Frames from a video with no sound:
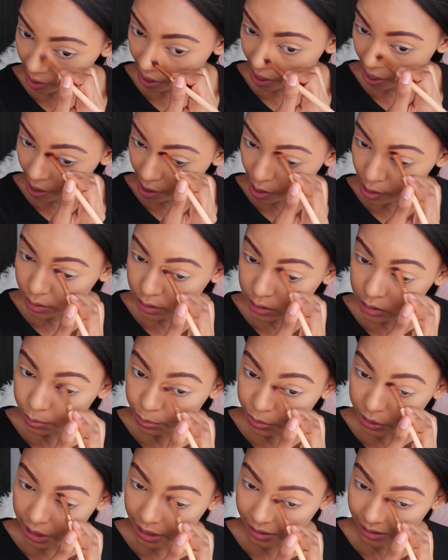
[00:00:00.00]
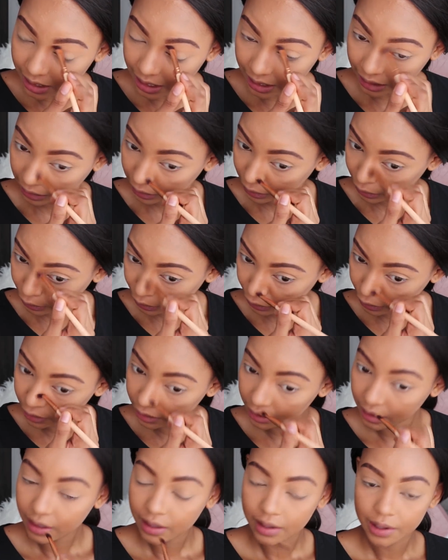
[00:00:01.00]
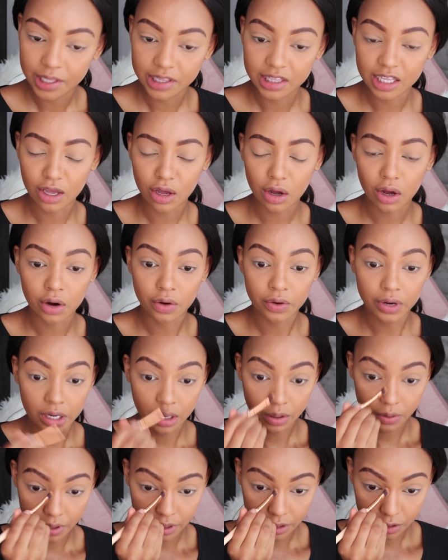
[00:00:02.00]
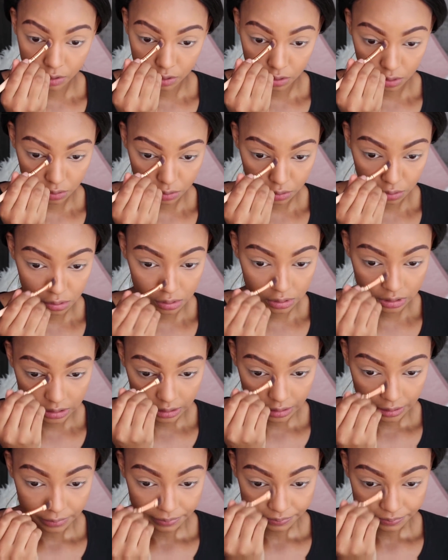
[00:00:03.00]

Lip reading: mans, B and Aki. They are really cute.